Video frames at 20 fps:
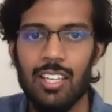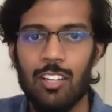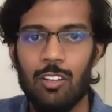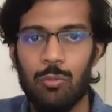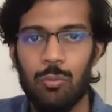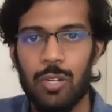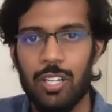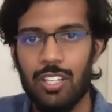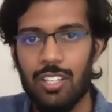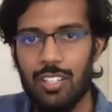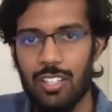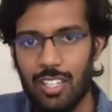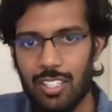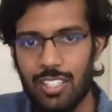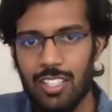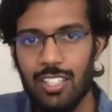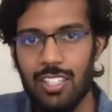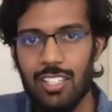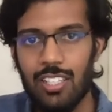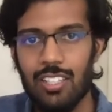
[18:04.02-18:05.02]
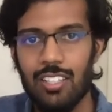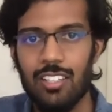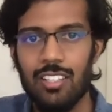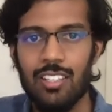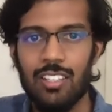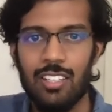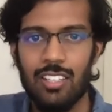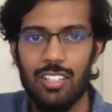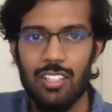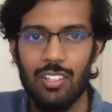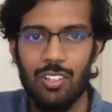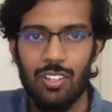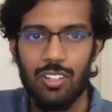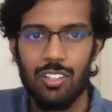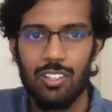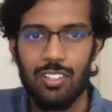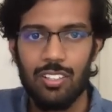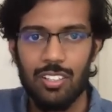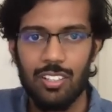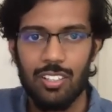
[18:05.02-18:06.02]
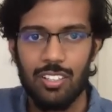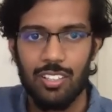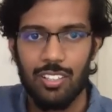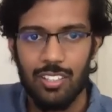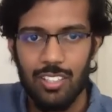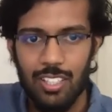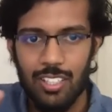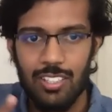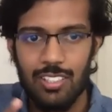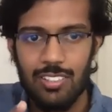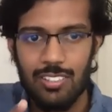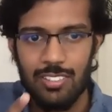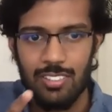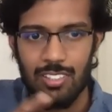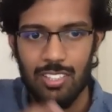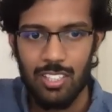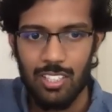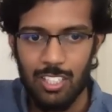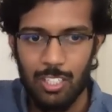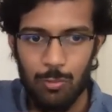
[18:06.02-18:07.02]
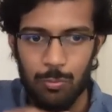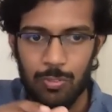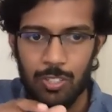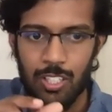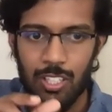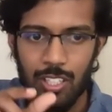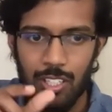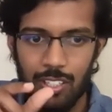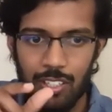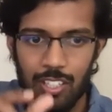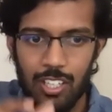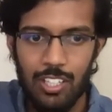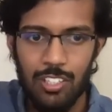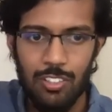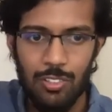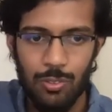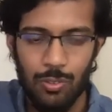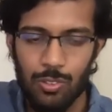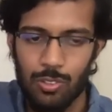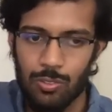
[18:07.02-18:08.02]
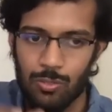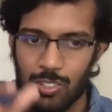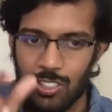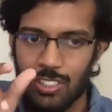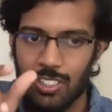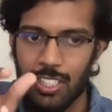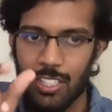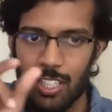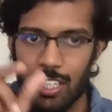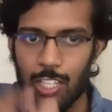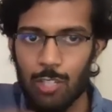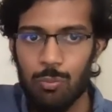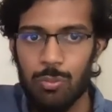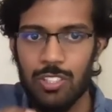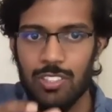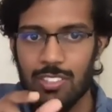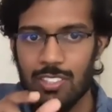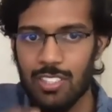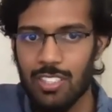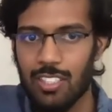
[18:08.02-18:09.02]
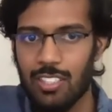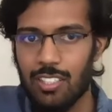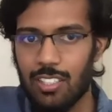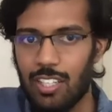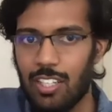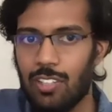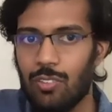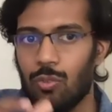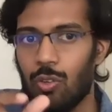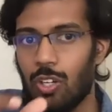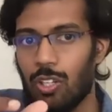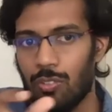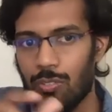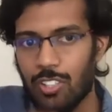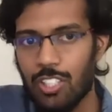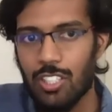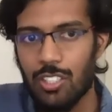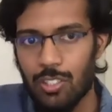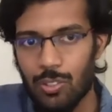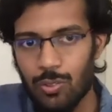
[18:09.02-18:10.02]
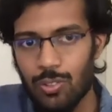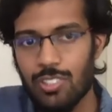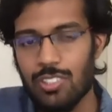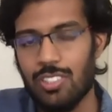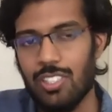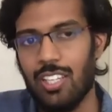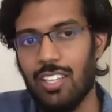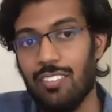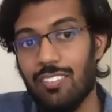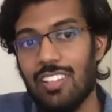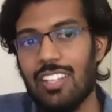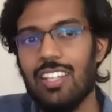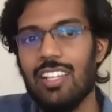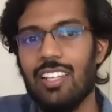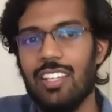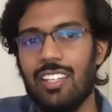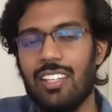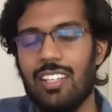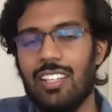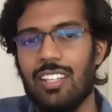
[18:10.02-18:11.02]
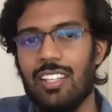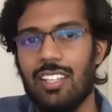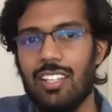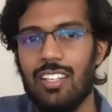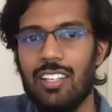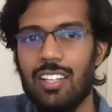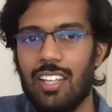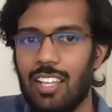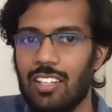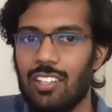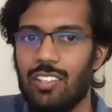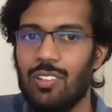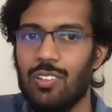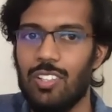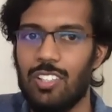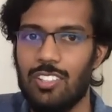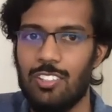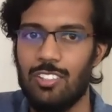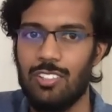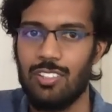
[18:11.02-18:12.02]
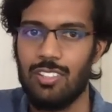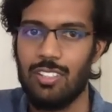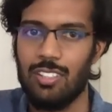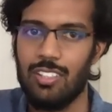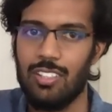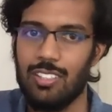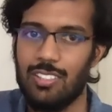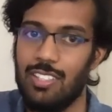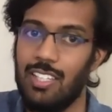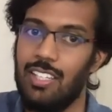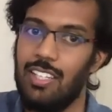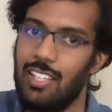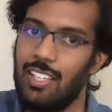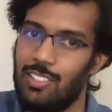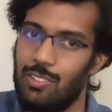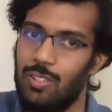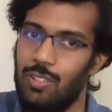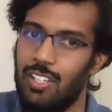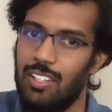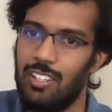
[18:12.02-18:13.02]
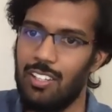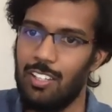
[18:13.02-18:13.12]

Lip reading: But luckily, there is a ray tune which can help us here, and what we used heavily in NQS design as well.